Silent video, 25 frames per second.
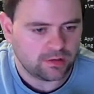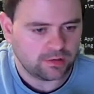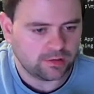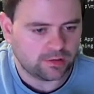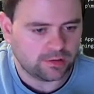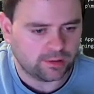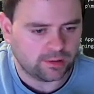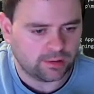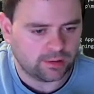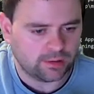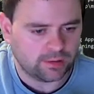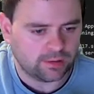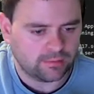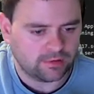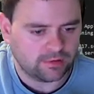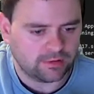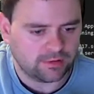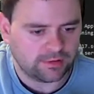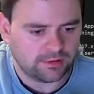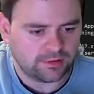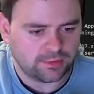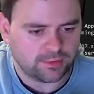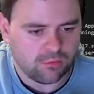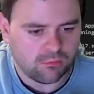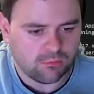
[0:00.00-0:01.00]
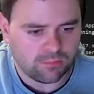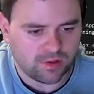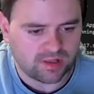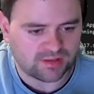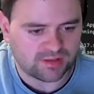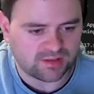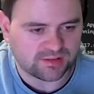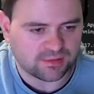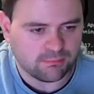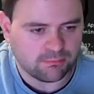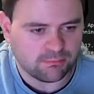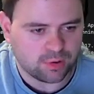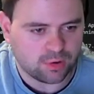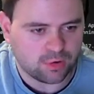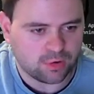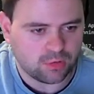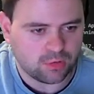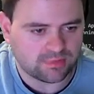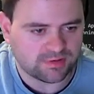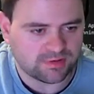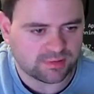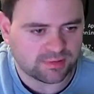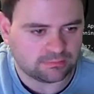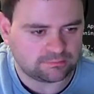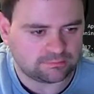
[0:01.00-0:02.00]
So it's doing bits and
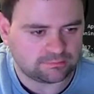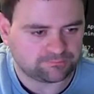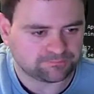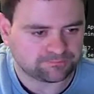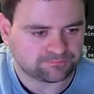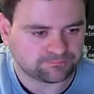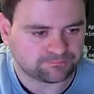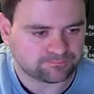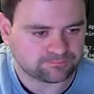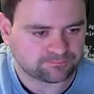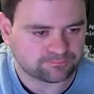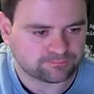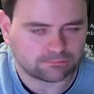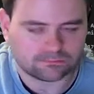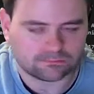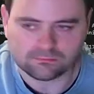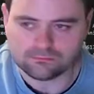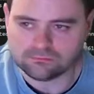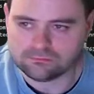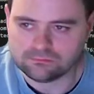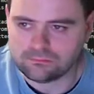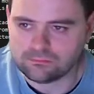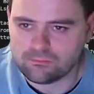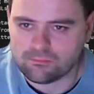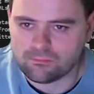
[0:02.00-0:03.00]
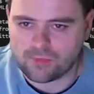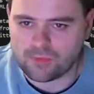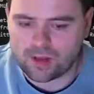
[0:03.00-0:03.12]
bobs. I'm